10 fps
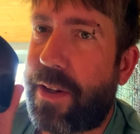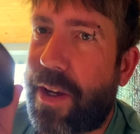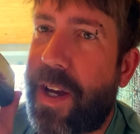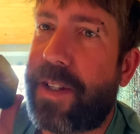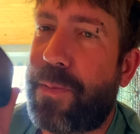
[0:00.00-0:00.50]

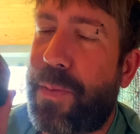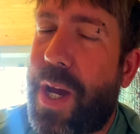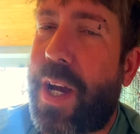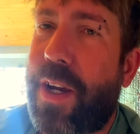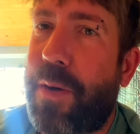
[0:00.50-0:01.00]
As a
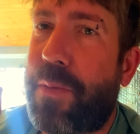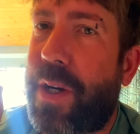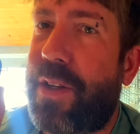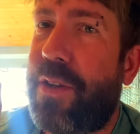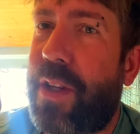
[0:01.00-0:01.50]
backup, I
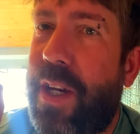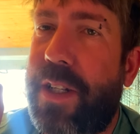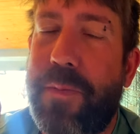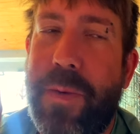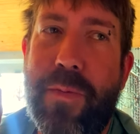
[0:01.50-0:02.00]
do like
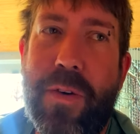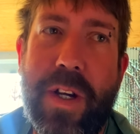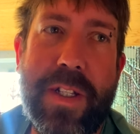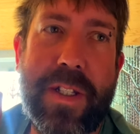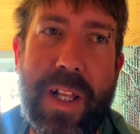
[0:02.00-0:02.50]
to
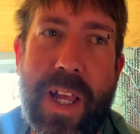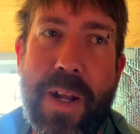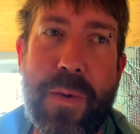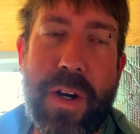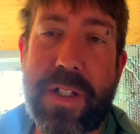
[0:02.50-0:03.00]
memorize
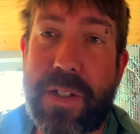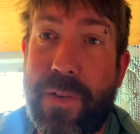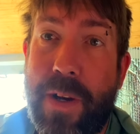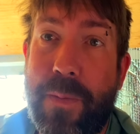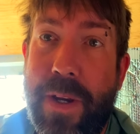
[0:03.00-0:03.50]
landmarks
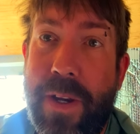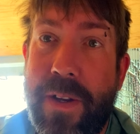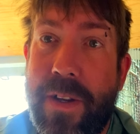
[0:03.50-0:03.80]
around me